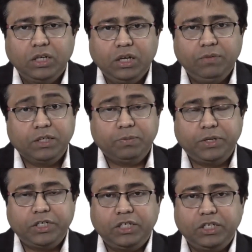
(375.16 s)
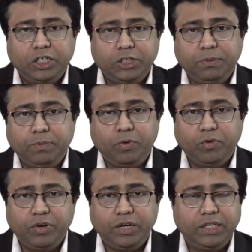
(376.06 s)
If the expression is
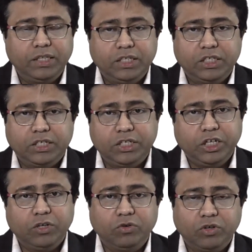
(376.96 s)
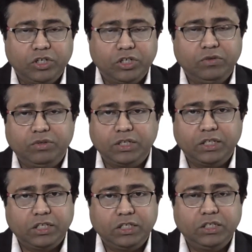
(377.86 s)
more in this treated cohort, then we say
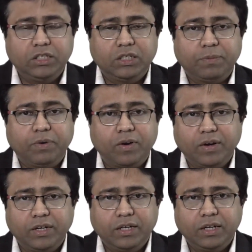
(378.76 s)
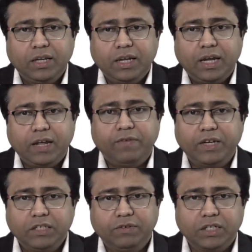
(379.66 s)
that the gene is upregulated, and
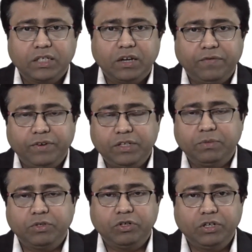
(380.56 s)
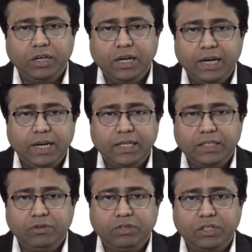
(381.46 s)
vice versa. If it is actually less,
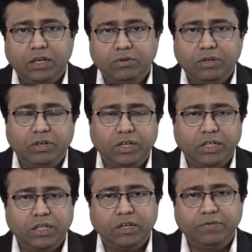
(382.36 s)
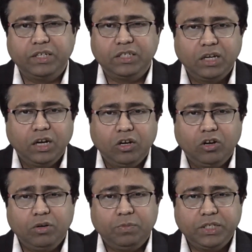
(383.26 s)
then we say downregulated. And if there is
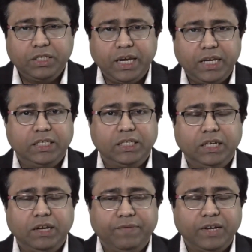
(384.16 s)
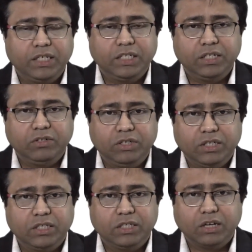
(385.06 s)
not much change, significant change, then we
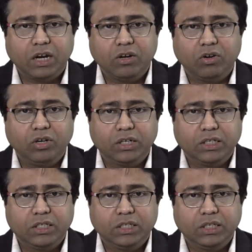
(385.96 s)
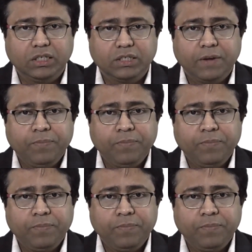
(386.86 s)
say it's an unaltered things.